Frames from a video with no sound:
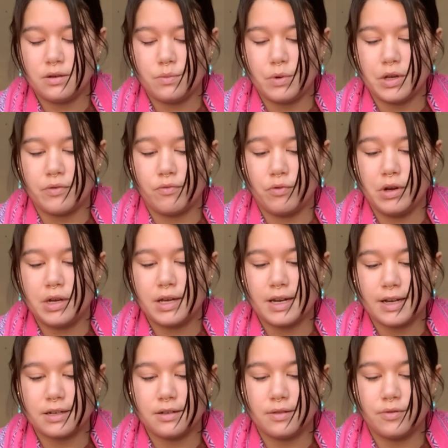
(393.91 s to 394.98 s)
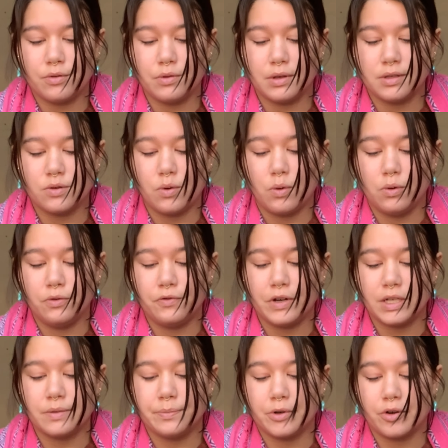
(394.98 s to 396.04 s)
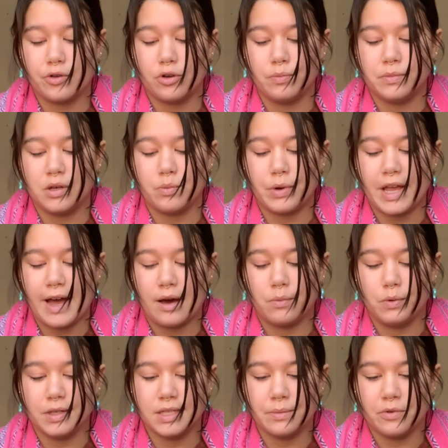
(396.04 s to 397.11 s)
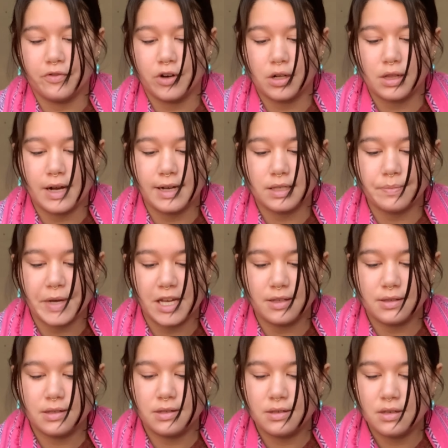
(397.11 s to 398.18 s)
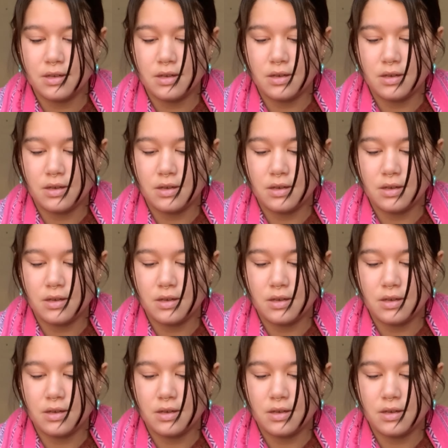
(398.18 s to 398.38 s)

We reconnected through this old Facebook group that we had with some of our classmates.